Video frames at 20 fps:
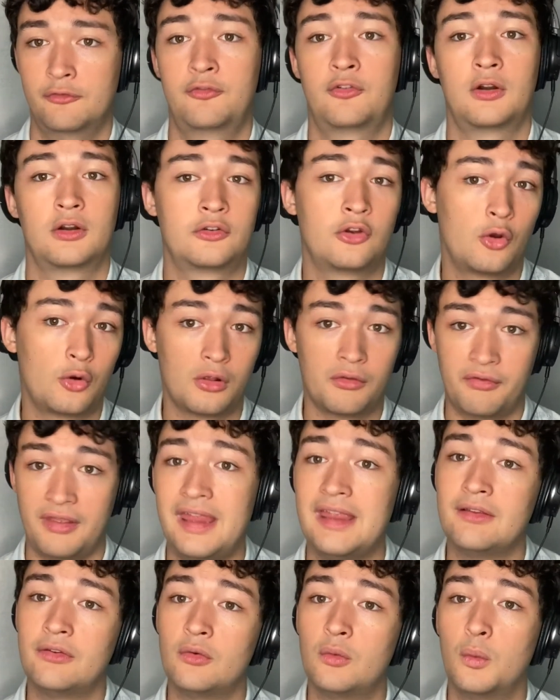for a total of
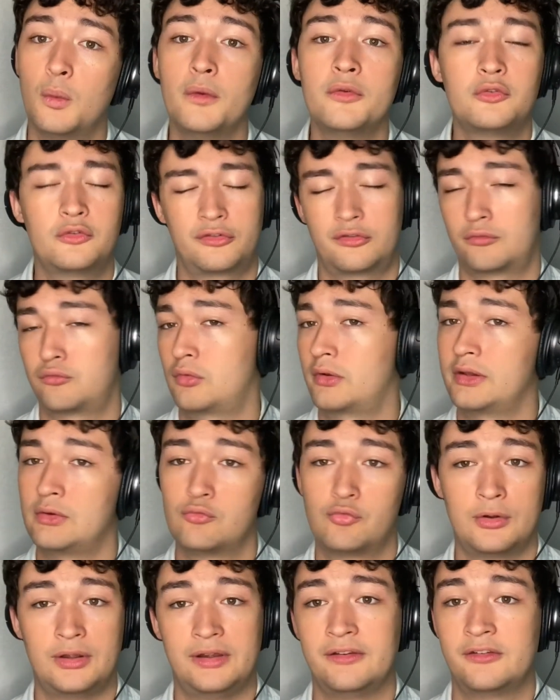8 schools, which is a really
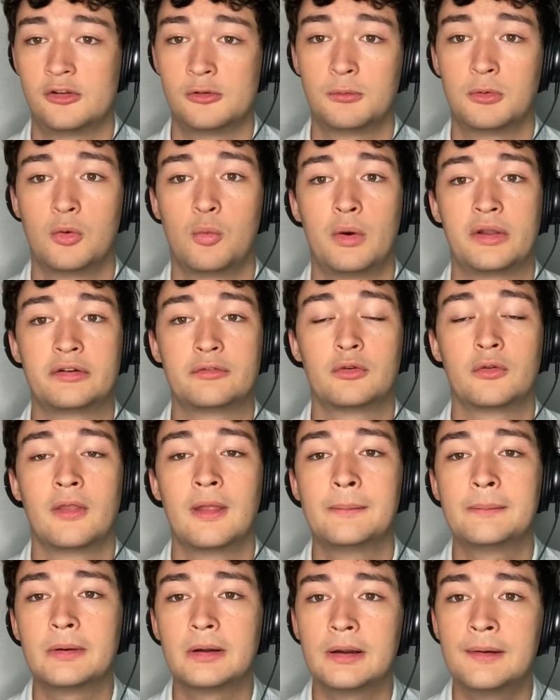reasonable, wonderful
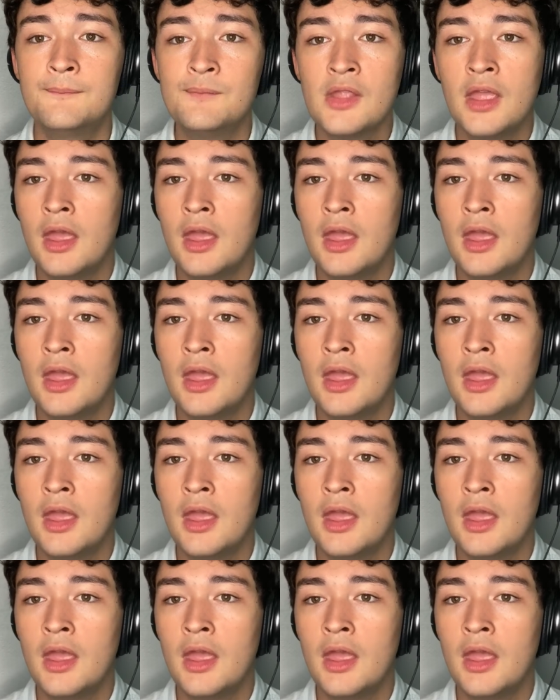number.